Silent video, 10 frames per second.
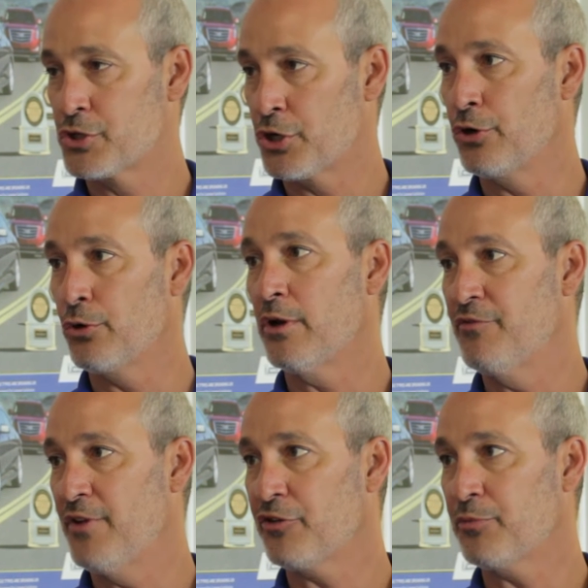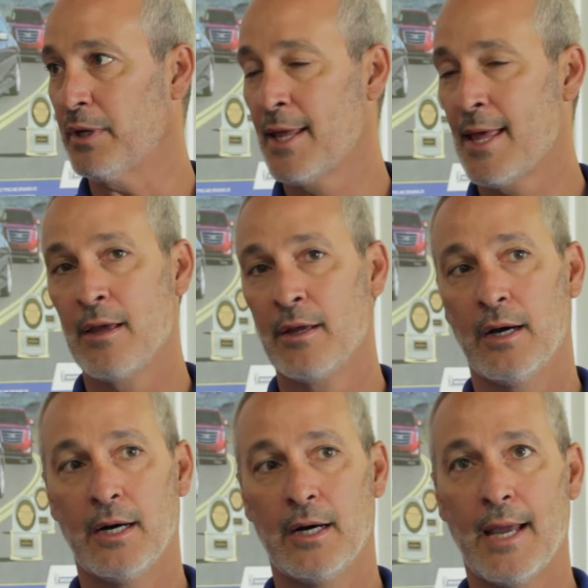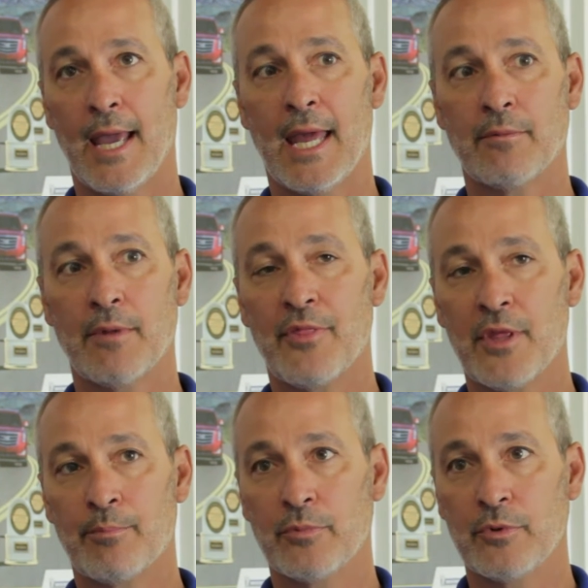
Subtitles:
return on investment, and then